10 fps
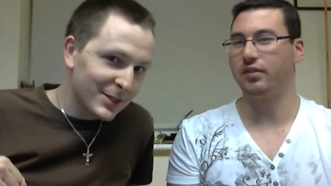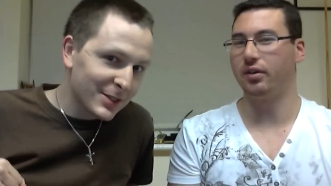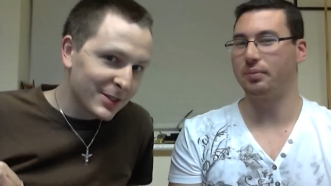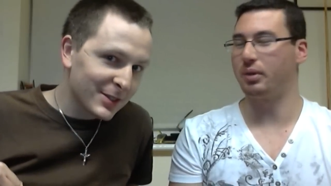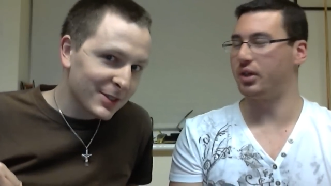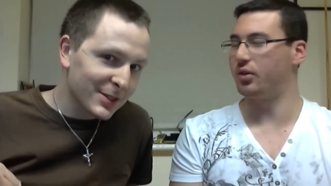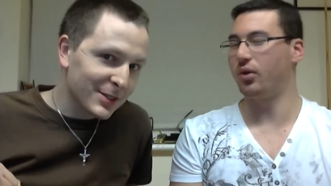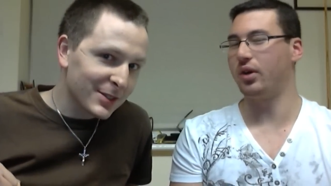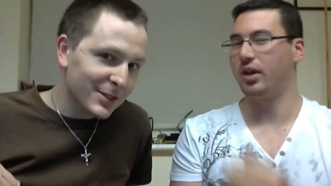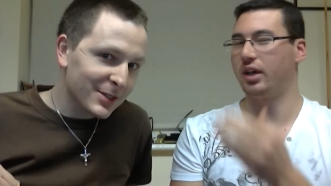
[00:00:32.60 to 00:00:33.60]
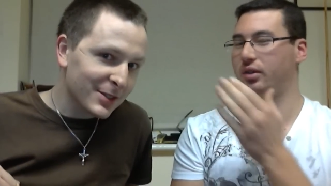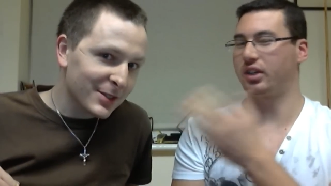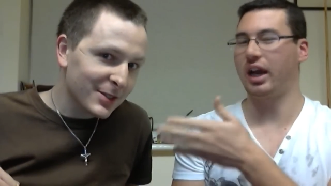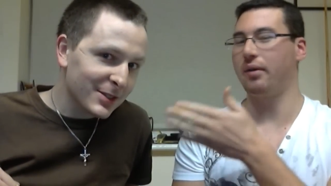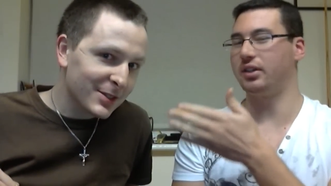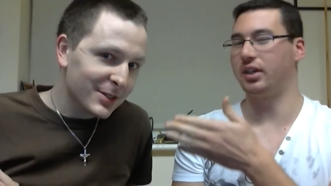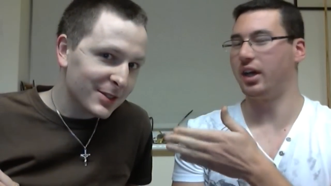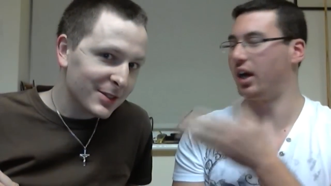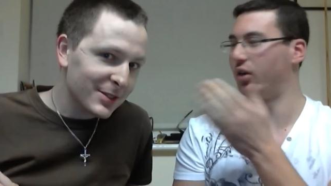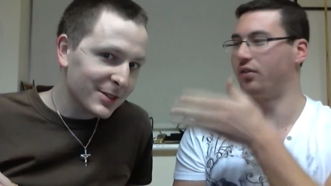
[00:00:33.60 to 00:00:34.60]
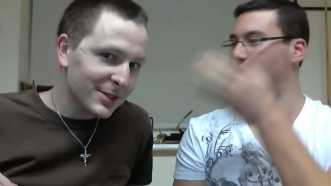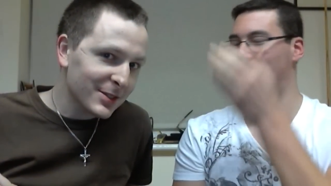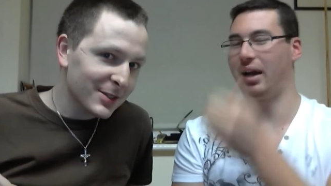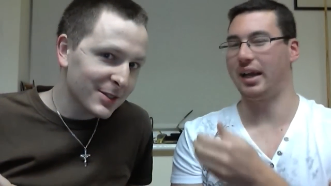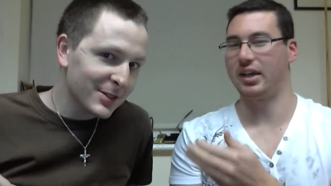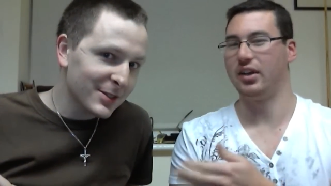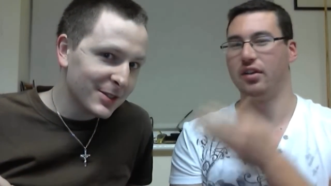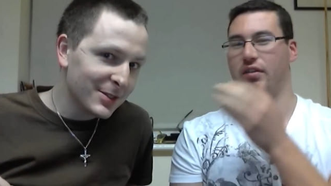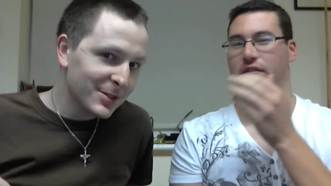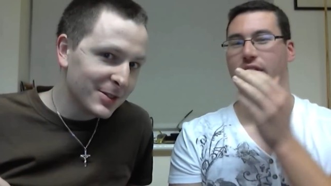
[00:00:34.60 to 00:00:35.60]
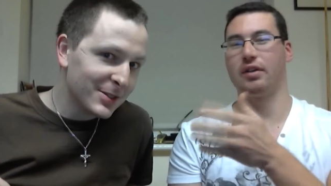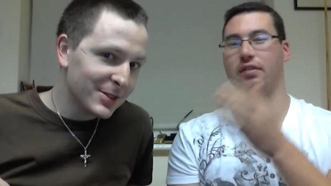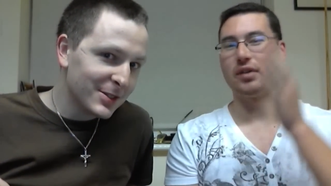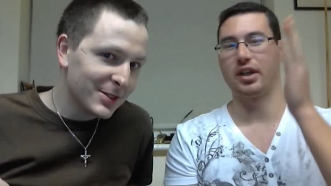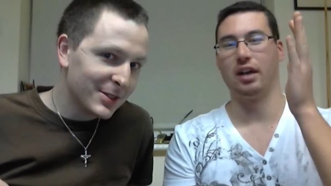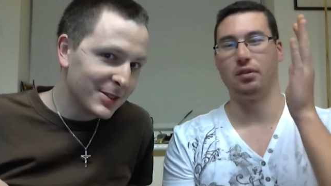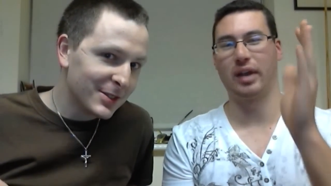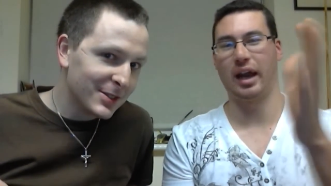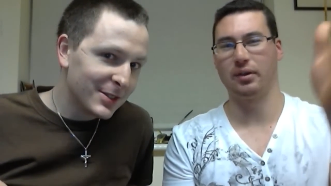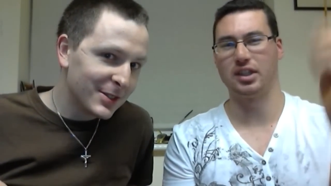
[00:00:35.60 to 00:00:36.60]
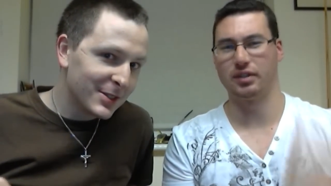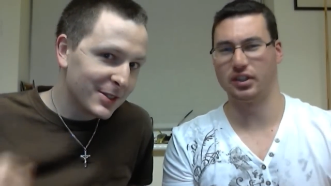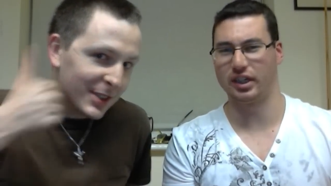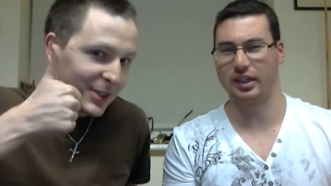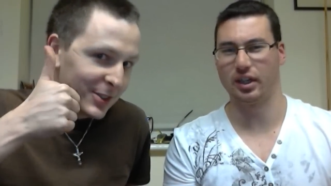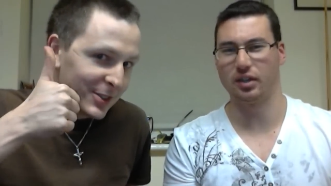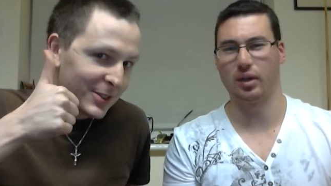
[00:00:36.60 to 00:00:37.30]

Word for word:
Speaker 1: very, but your as a character are not very plain. Very, very colourful character, N J. That's